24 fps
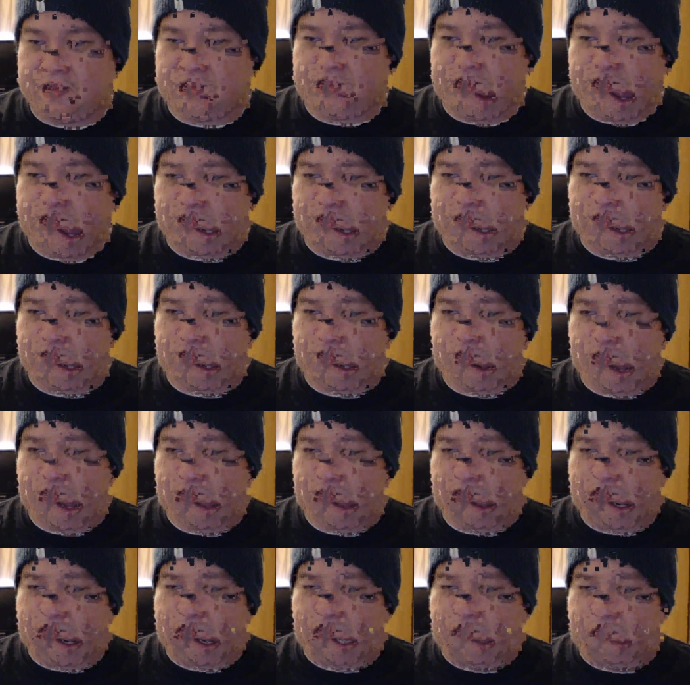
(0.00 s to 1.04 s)
Enjoy Man of Steel.
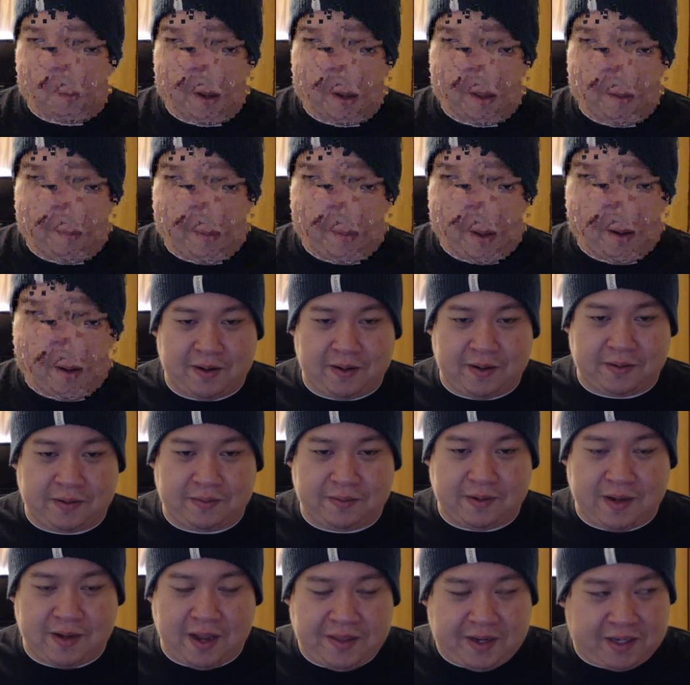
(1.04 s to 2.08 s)
I think it's one of the better.
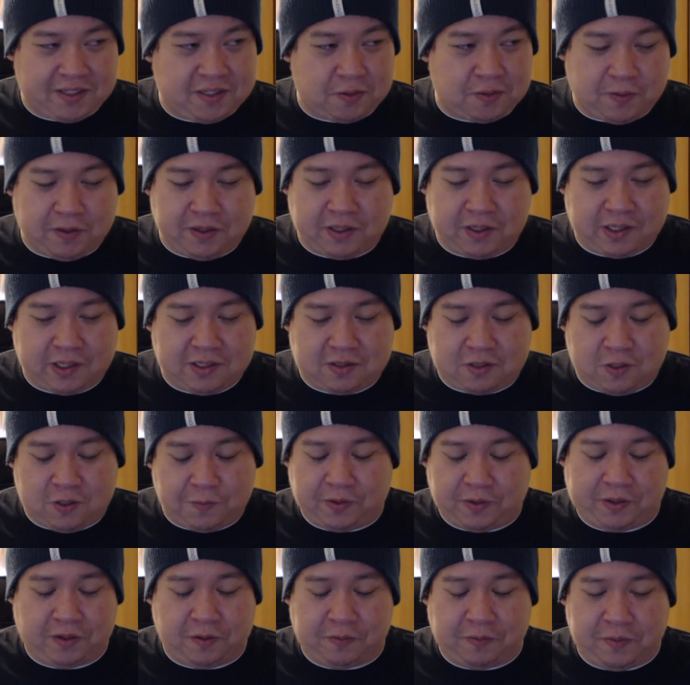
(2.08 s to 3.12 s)
I think it's a really good
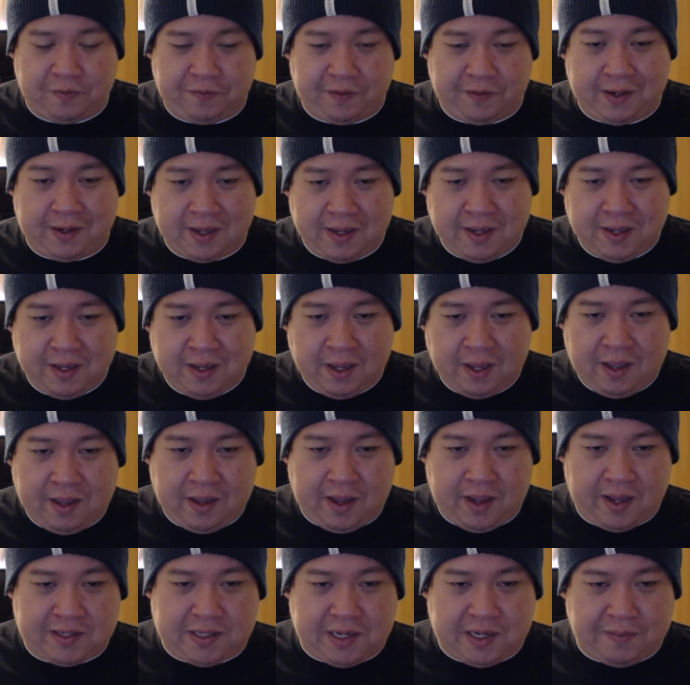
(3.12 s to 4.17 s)
superhero movie.
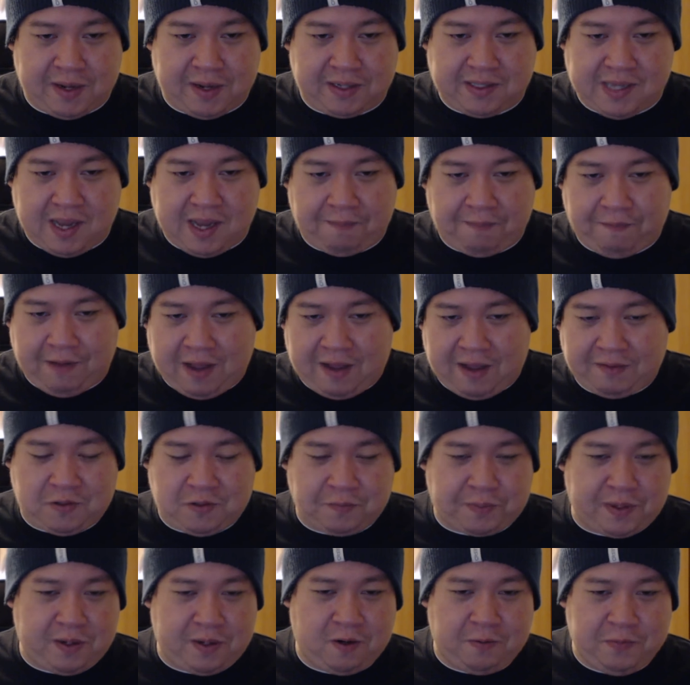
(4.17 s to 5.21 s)
Is it in my top 5
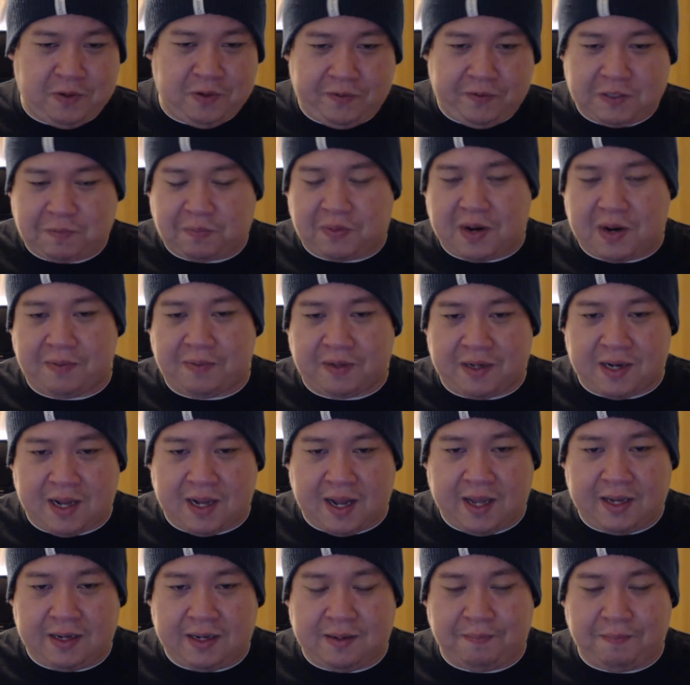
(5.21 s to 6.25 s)
superhero movies? Probably
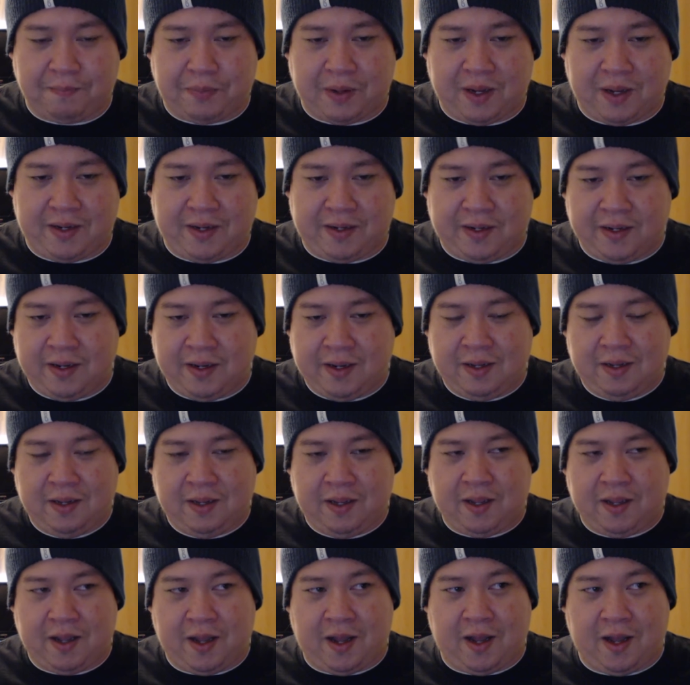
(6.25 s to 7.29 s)
not. But
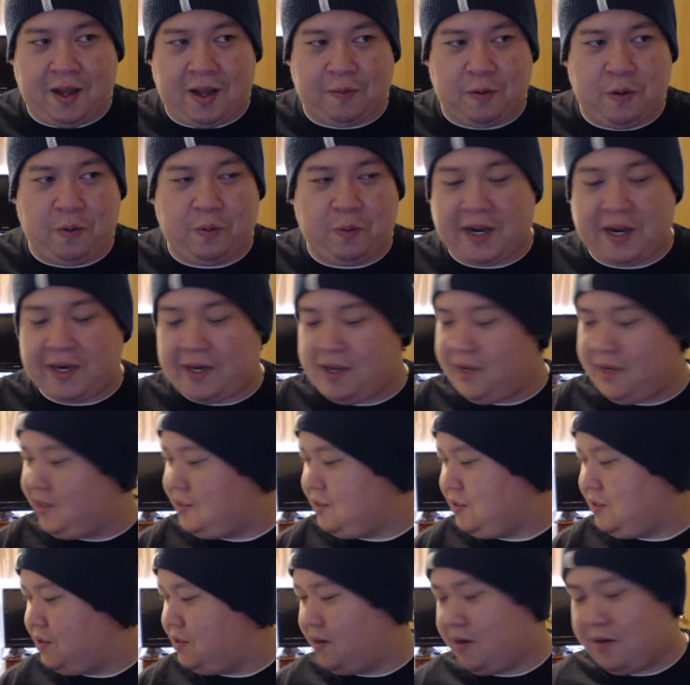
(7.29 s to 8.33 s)
when I
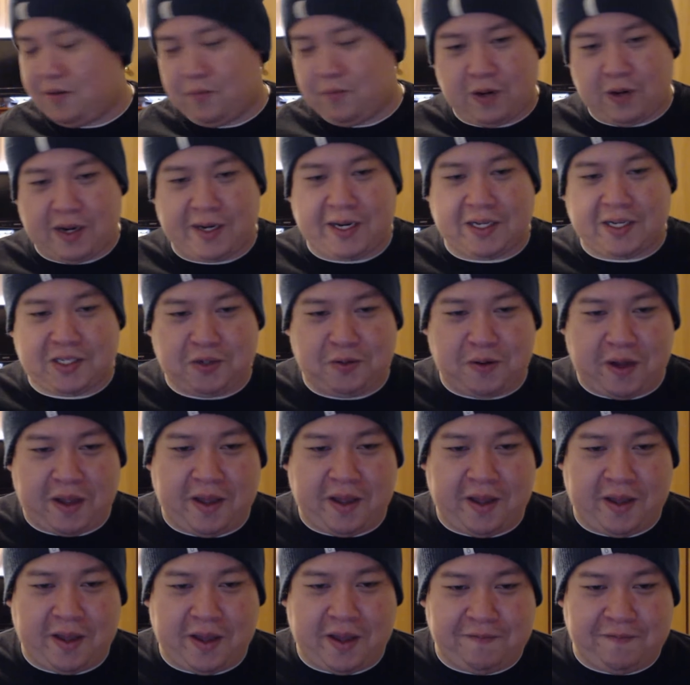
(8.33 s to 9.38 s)
get
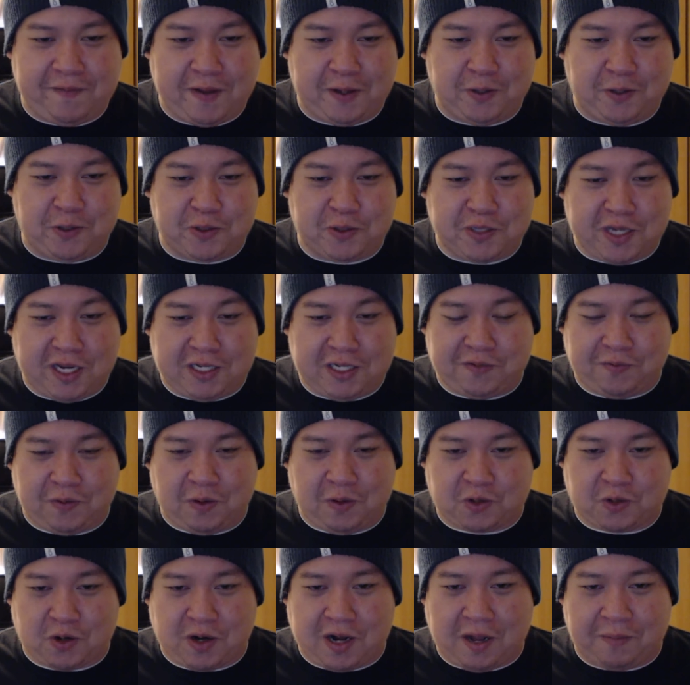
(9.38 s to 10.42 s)
to Avengers Age of
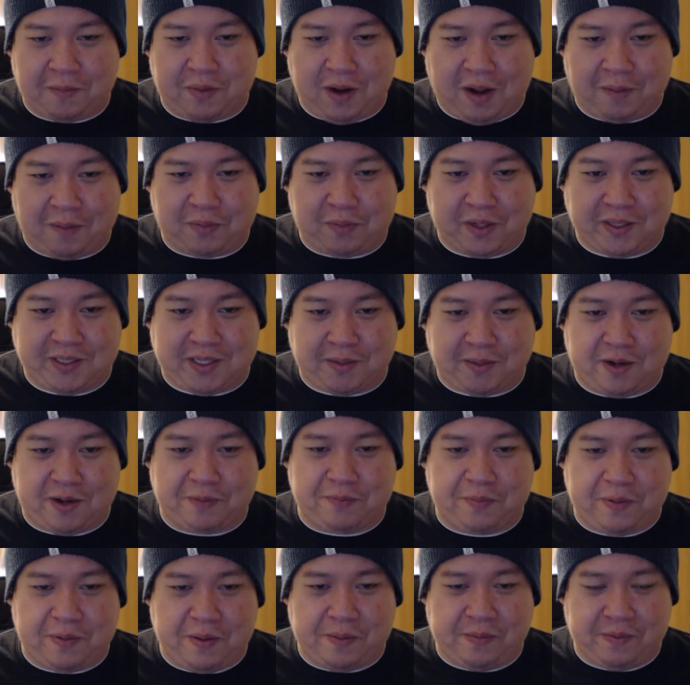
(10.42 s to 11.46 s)
Ultron, I'll bring something
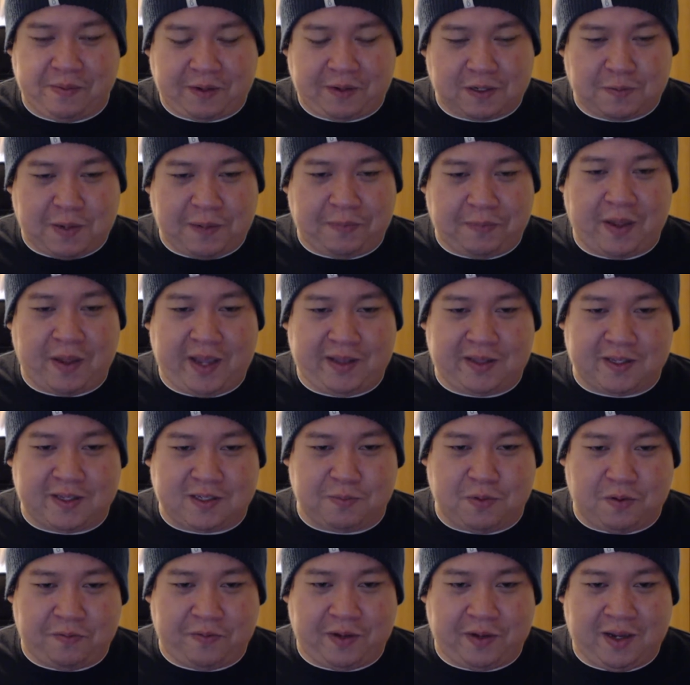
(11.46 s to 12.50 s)
up, because people hate
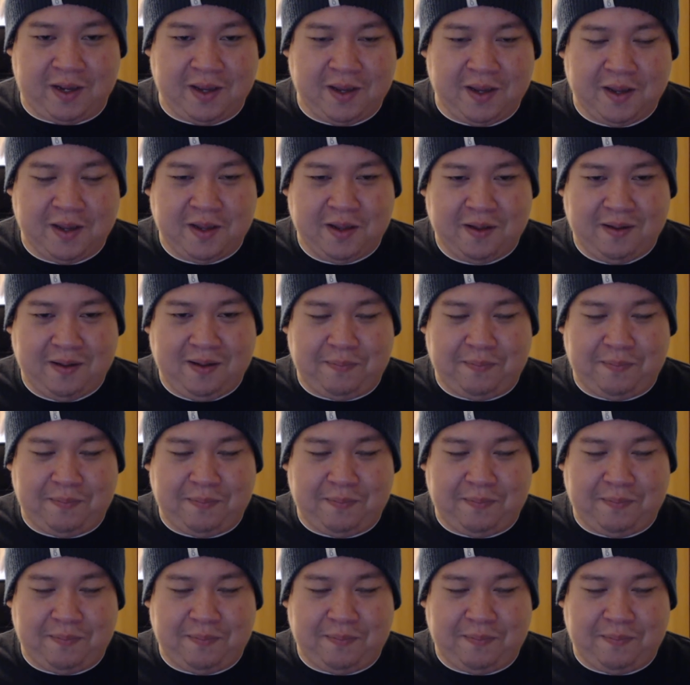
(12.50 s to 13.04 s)
this movie.